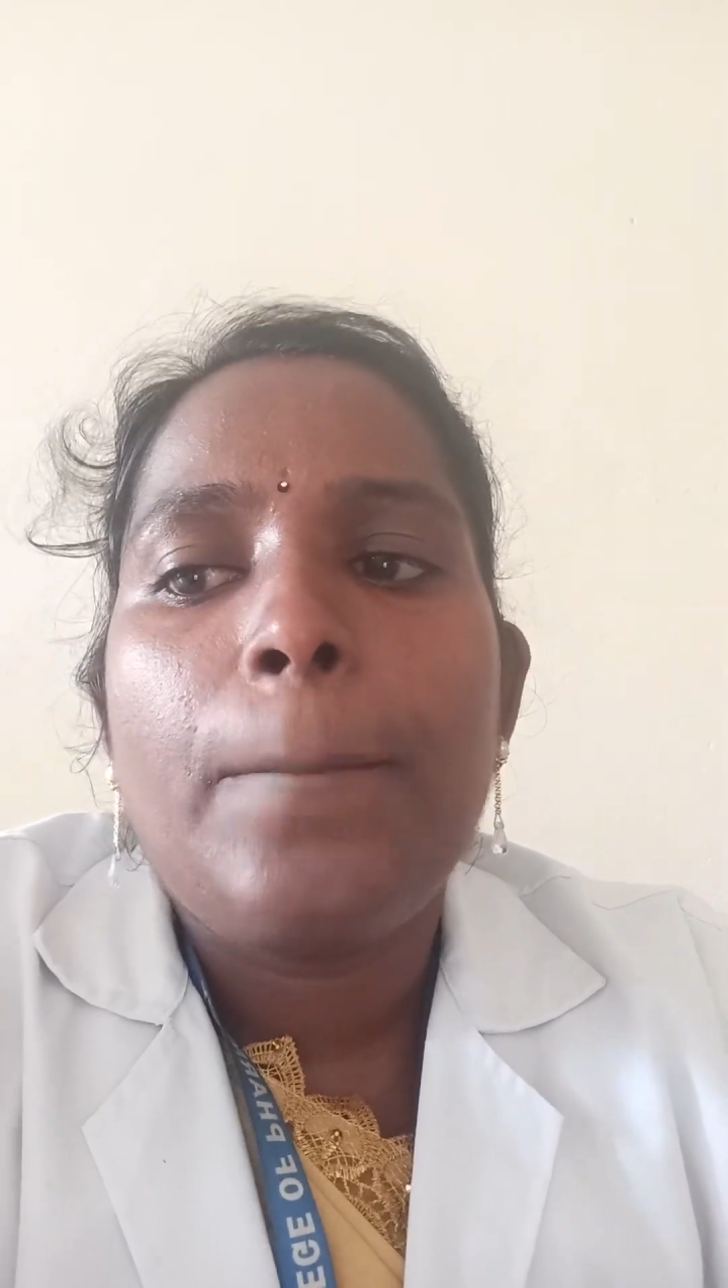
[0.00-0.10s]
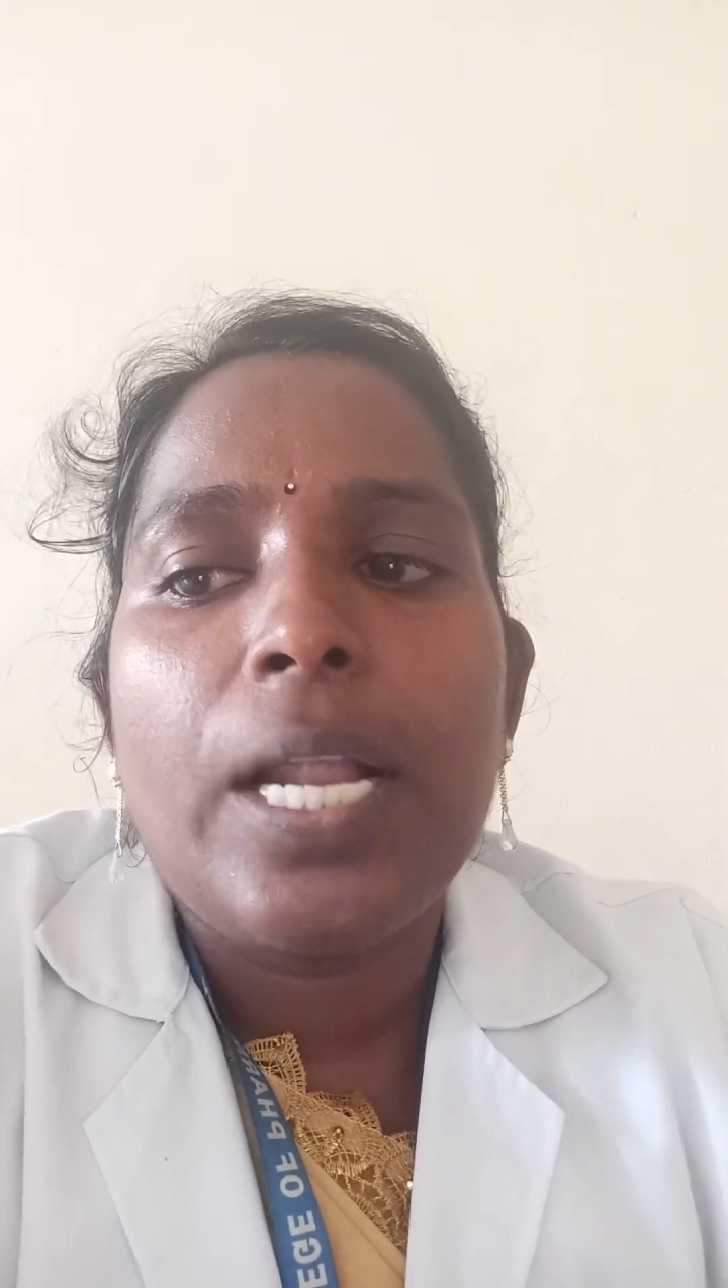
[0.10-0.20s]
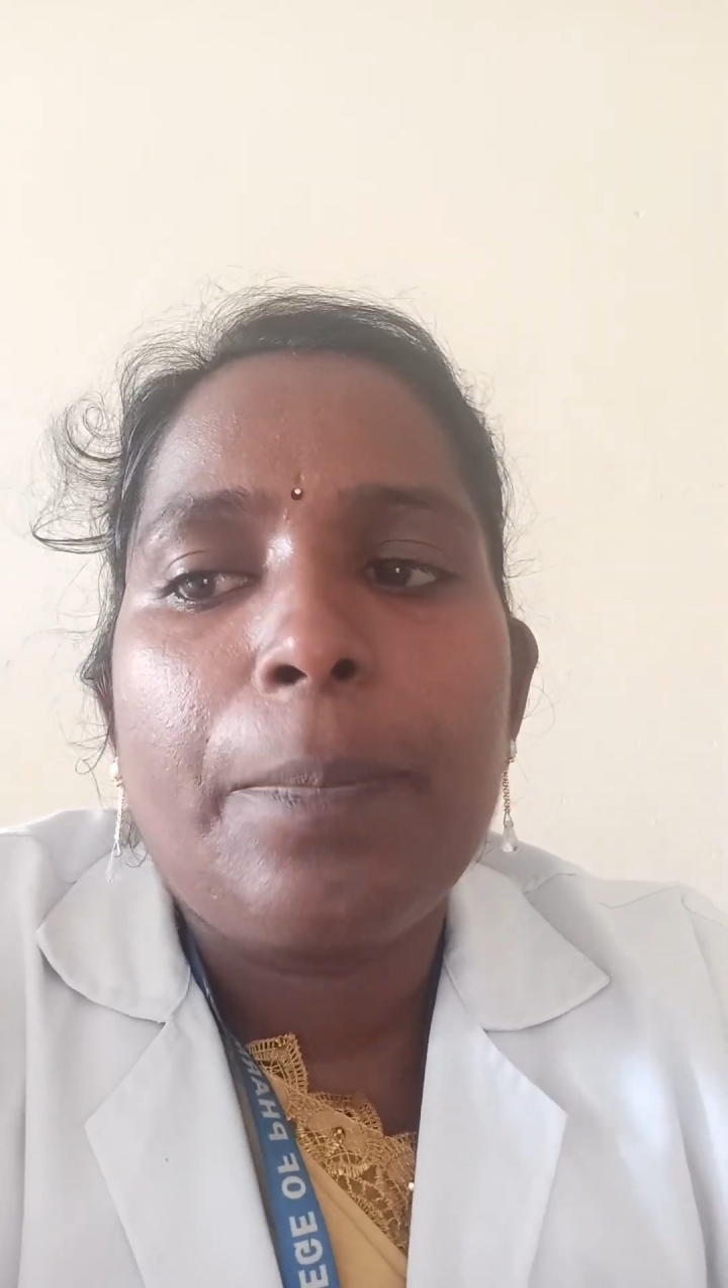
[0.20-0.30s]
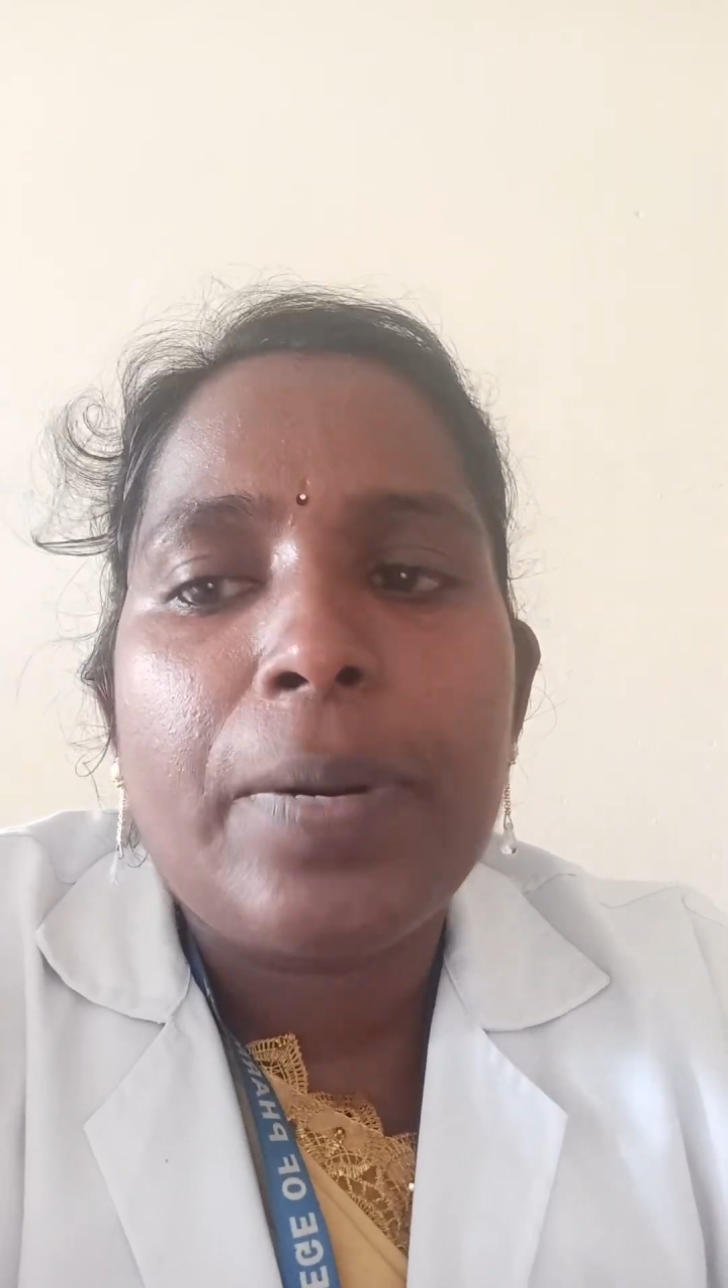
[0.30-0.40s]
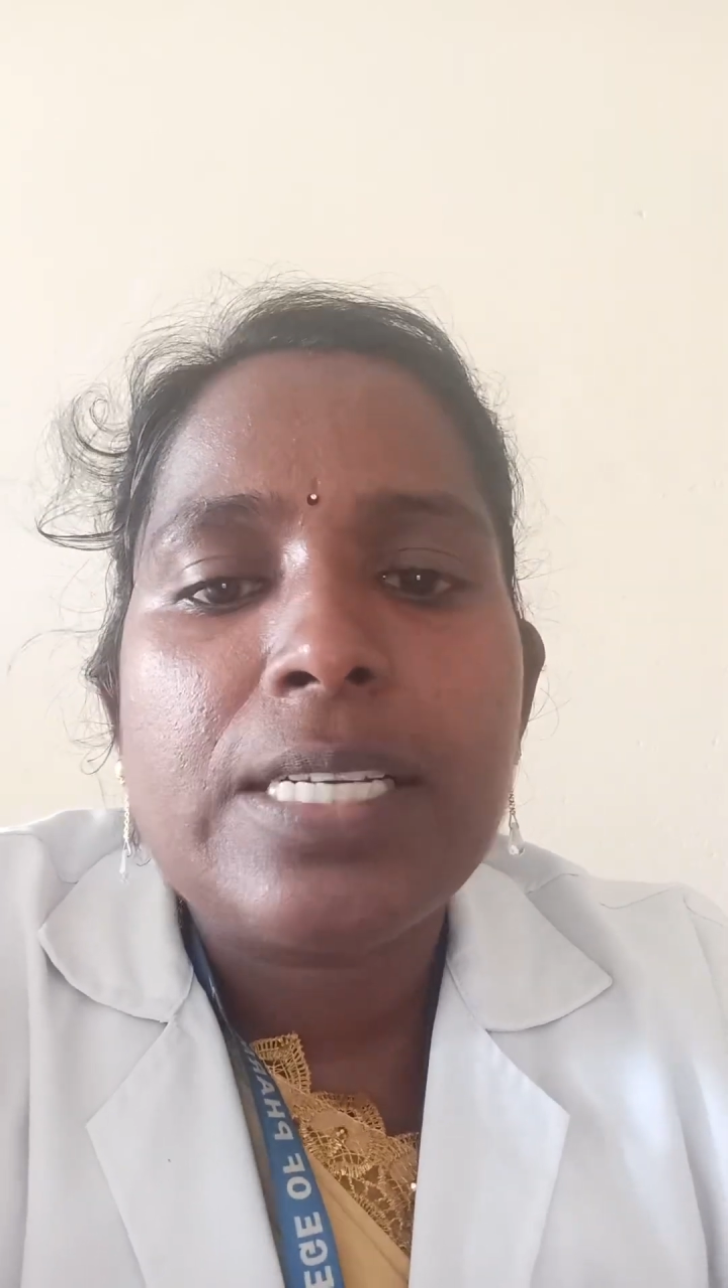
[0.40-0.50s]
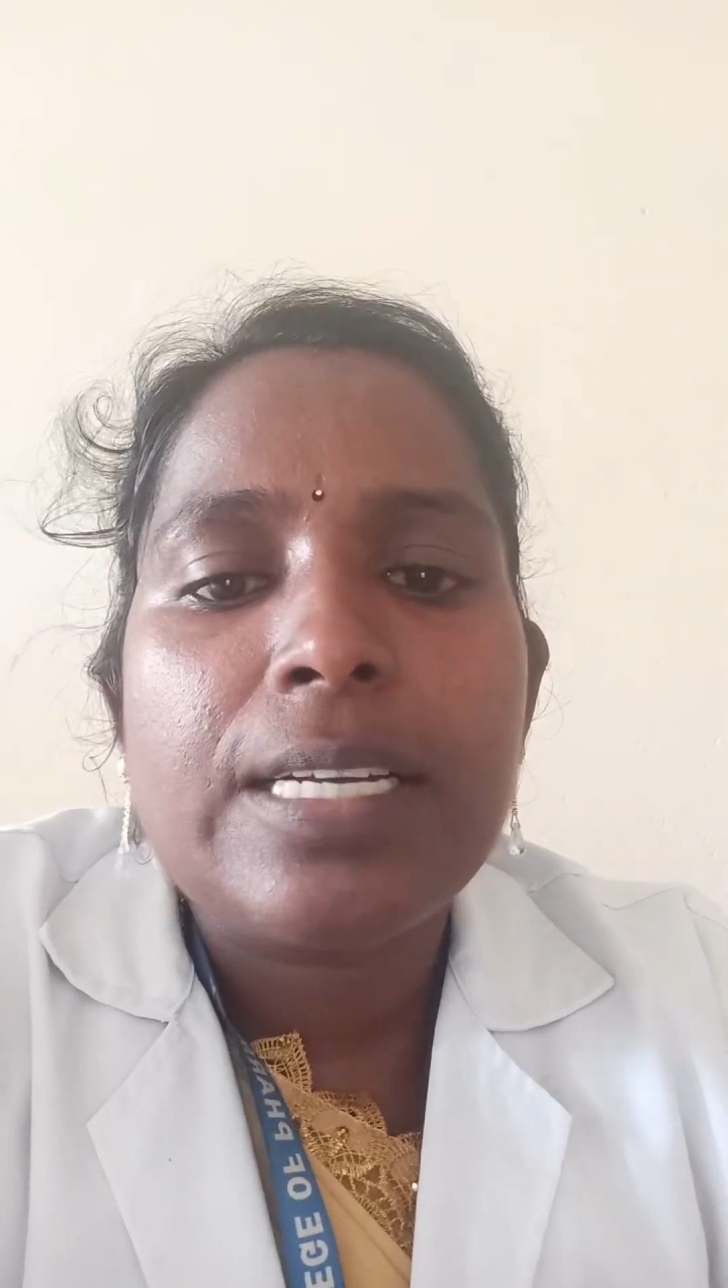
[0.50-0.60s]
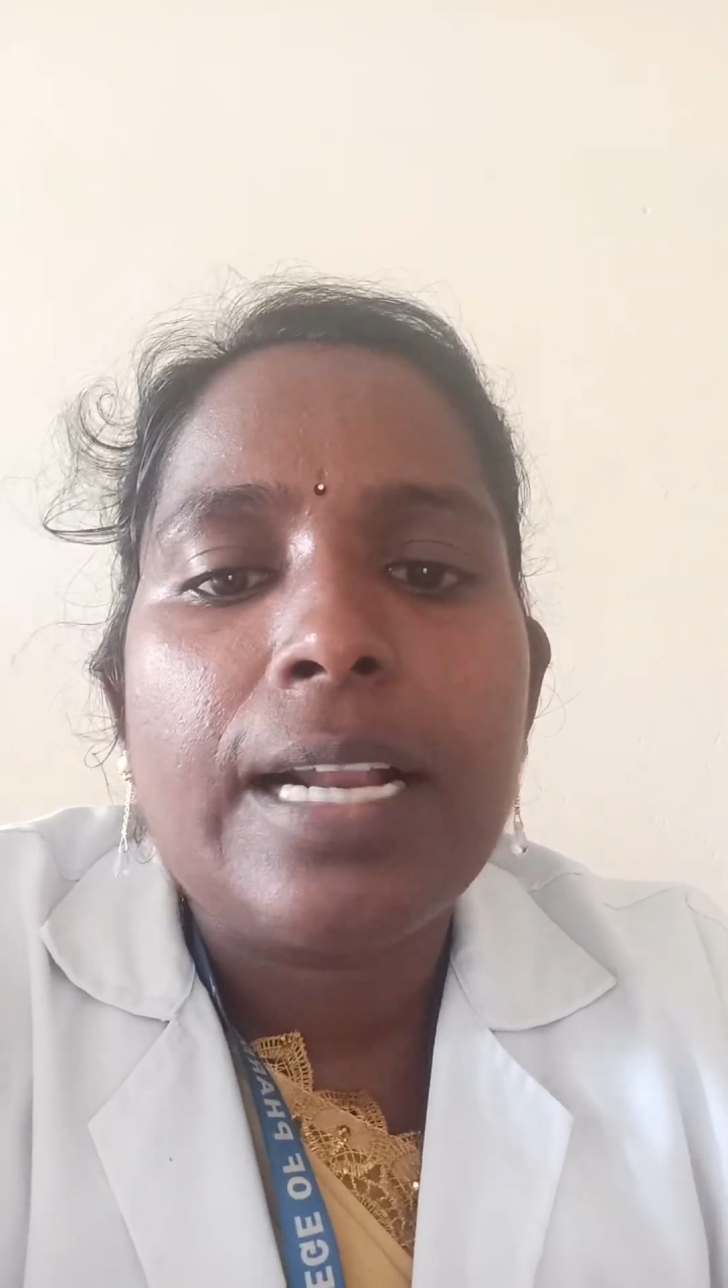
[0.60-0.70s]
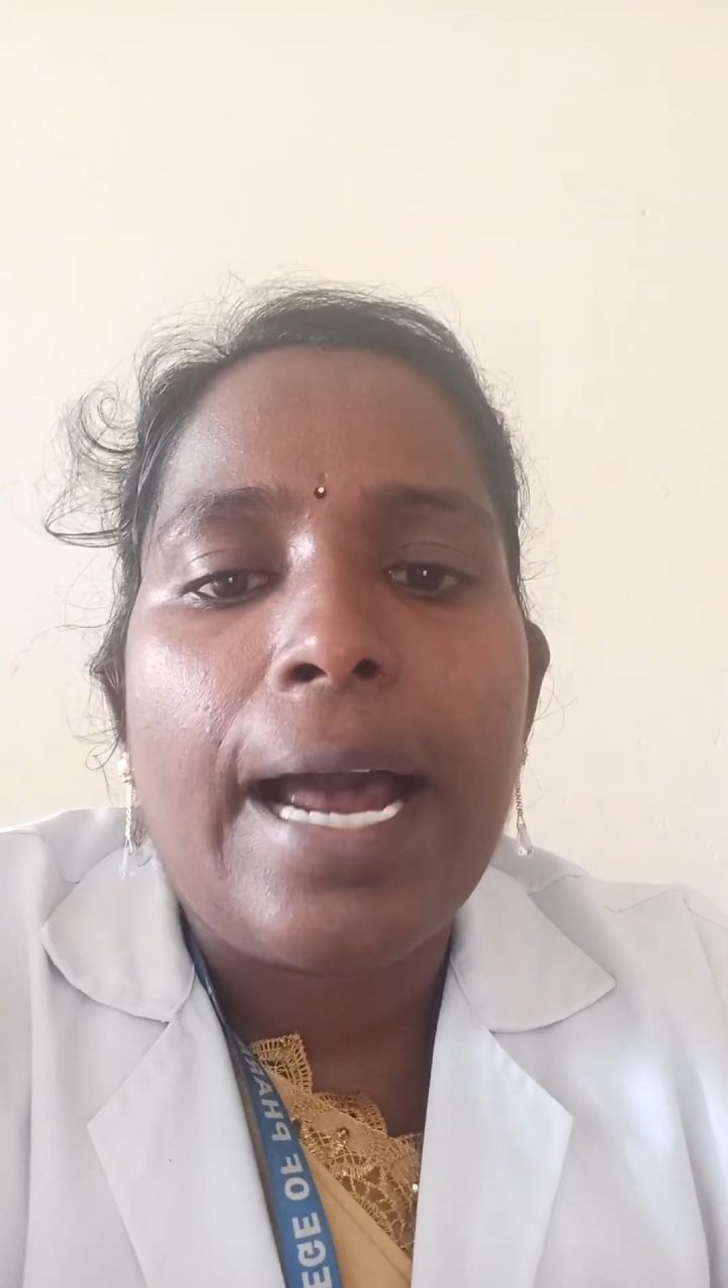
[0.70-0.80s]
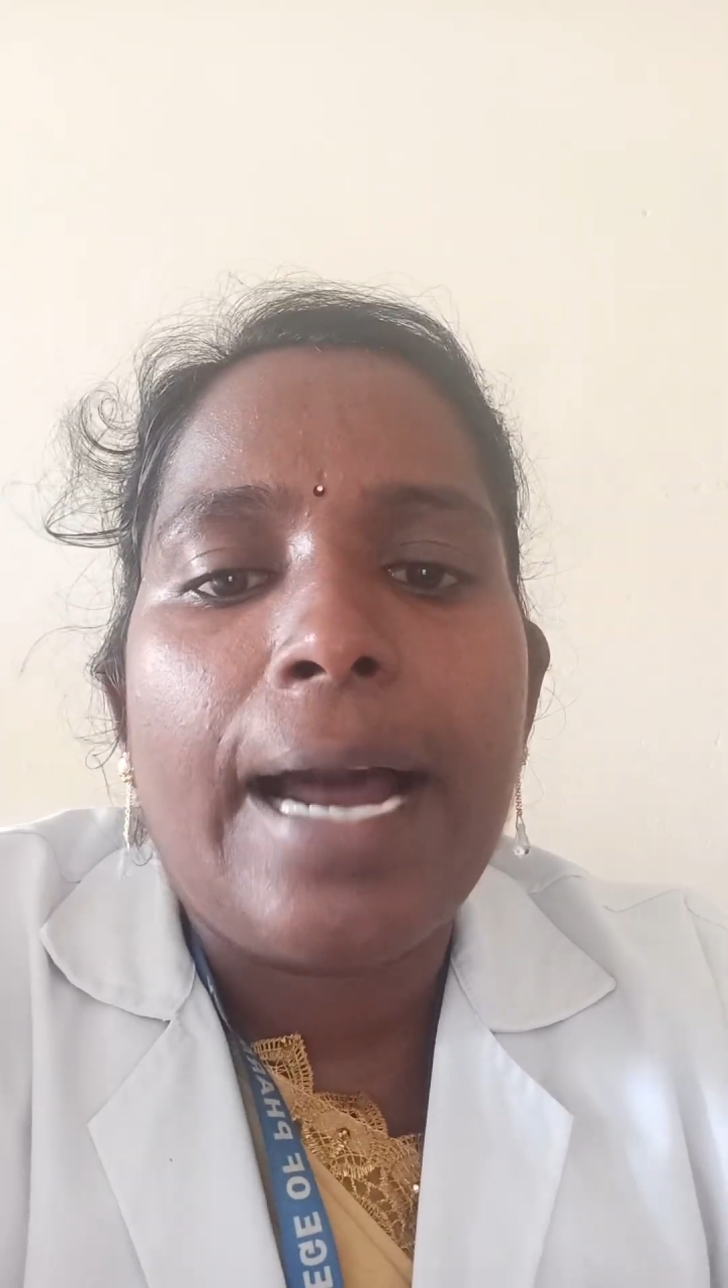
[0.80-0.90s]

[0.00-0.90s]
blood pressure